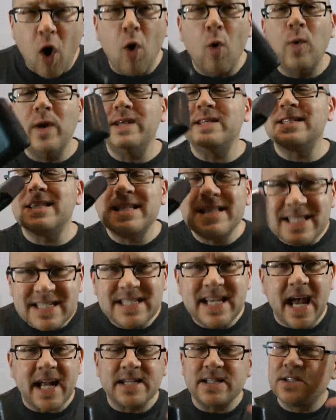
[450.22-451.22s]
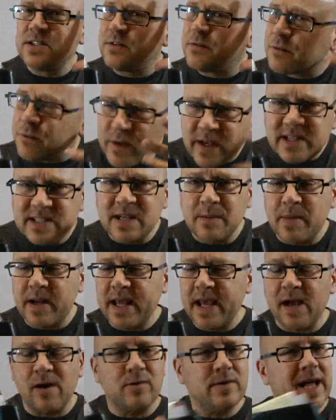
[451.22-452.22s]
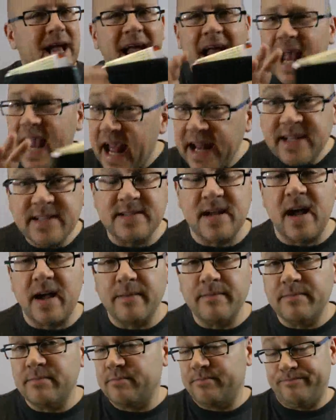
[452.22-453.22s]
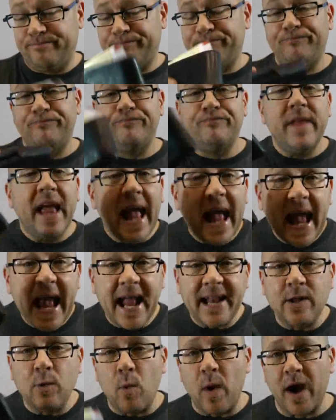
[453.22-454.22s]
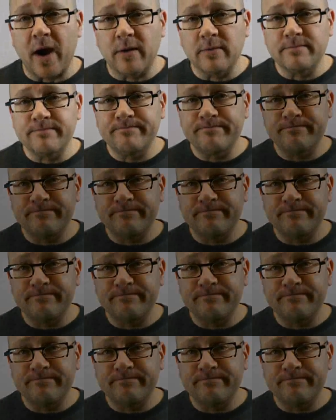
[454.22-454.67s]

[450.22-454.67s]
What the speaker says: always set to freak somebody out anytime, anywhere.